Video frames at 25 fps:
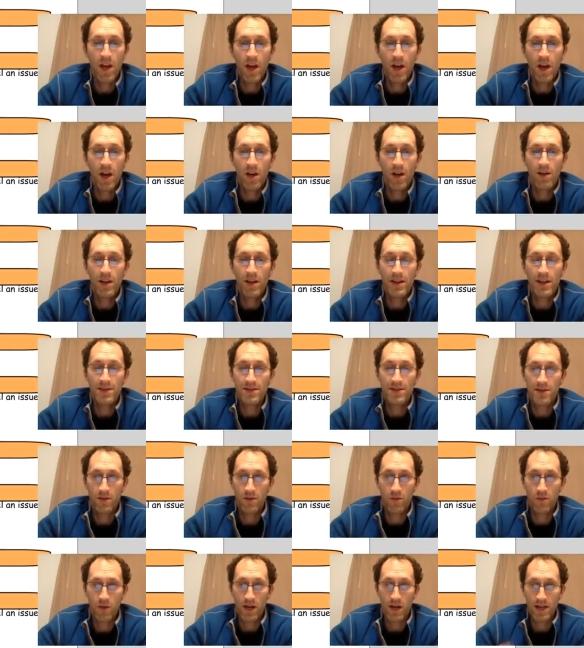All right,
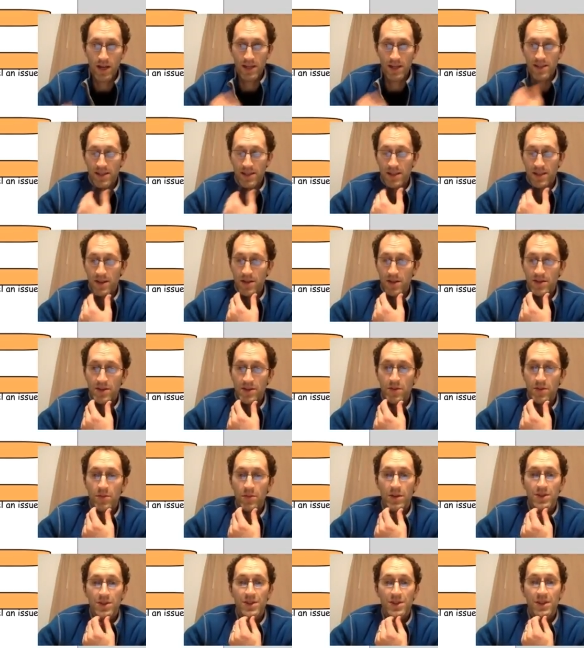so why is there so
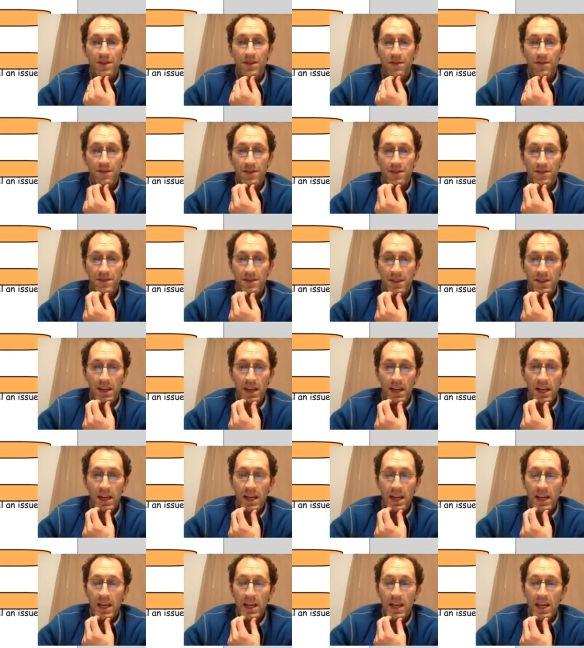much difference
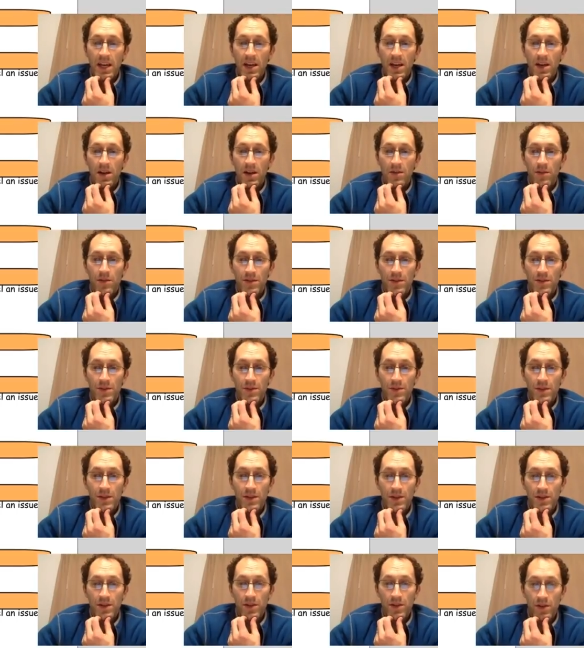
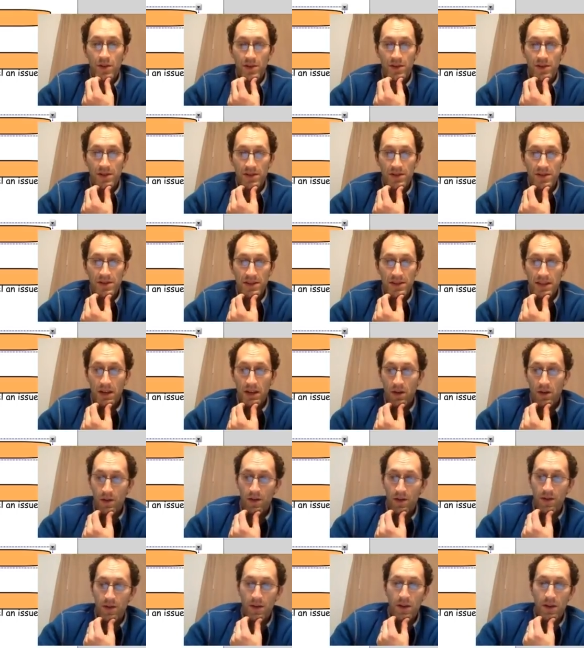between the North and the
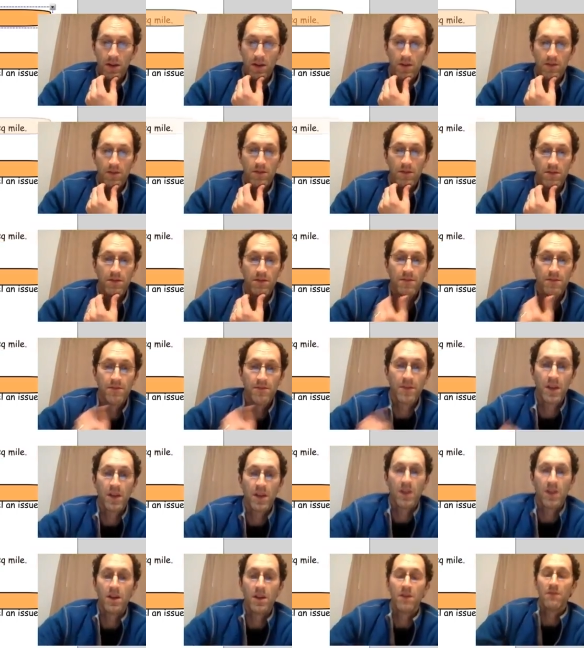South?
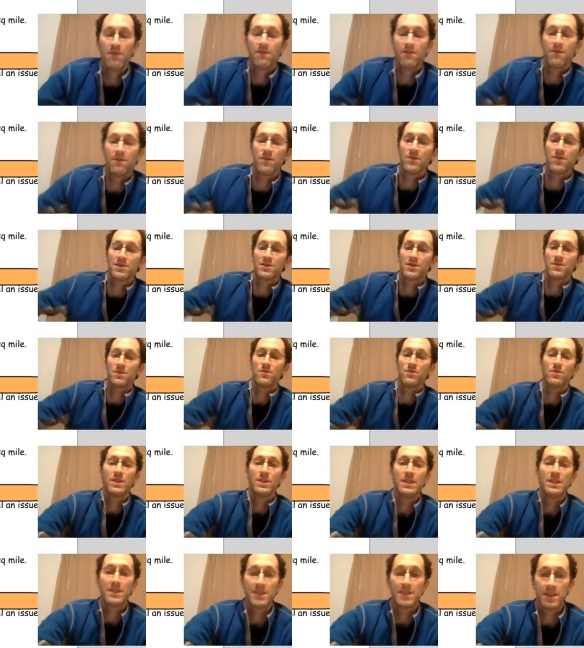First
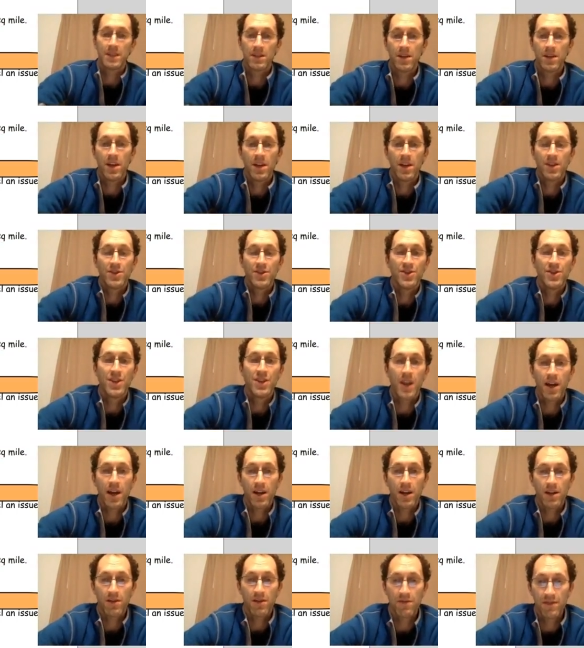reason,
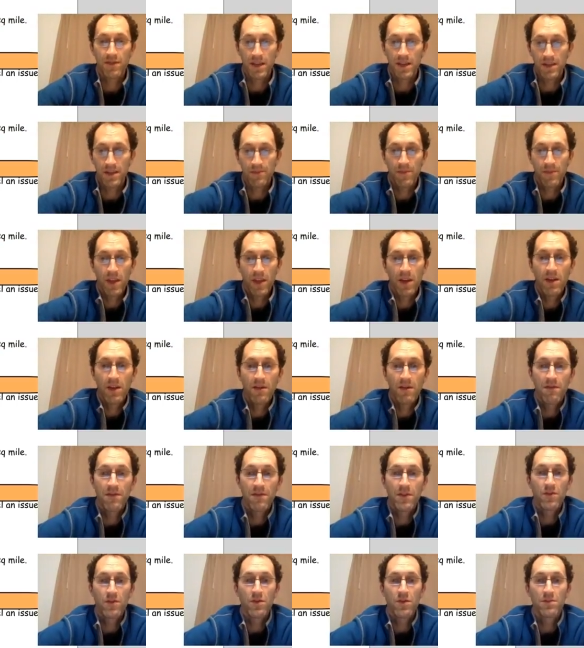geography.
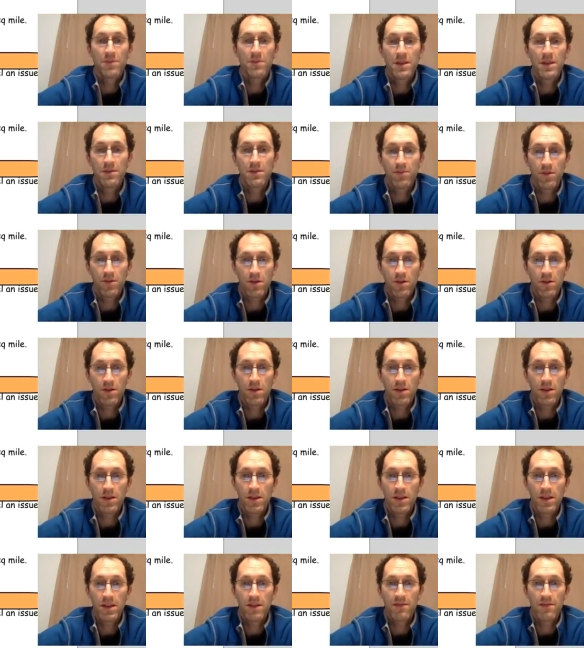Fewer people
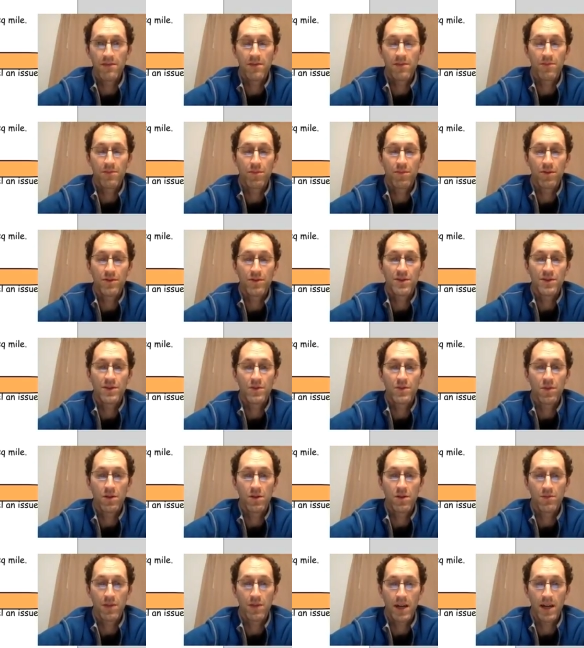lived per
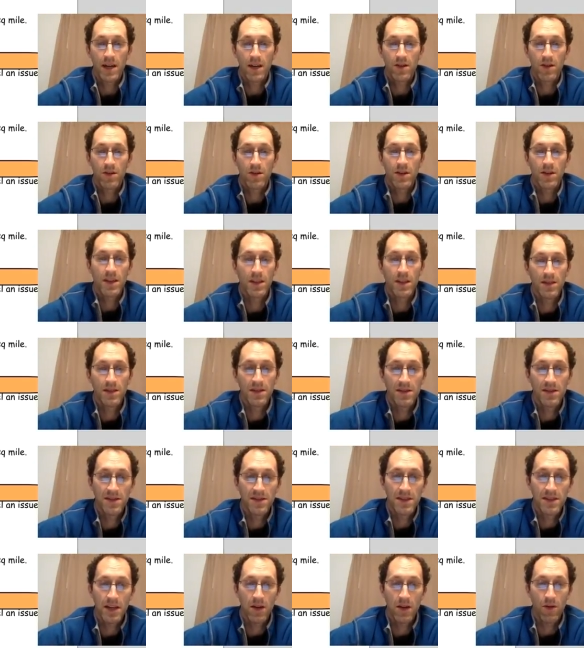square mile in the
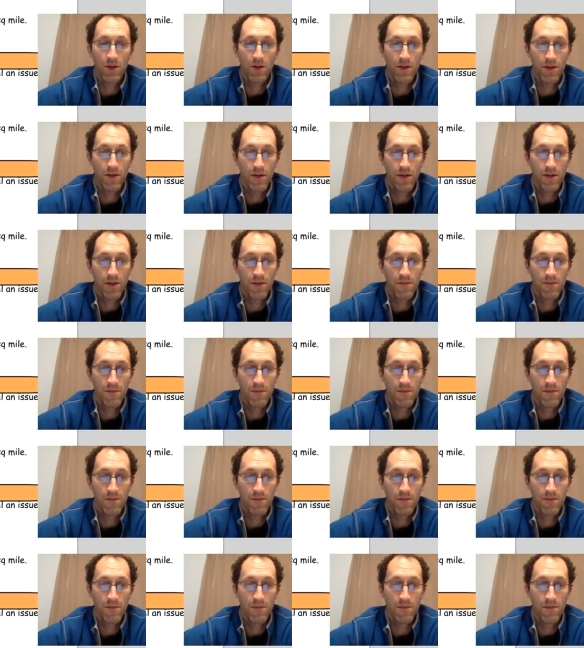South.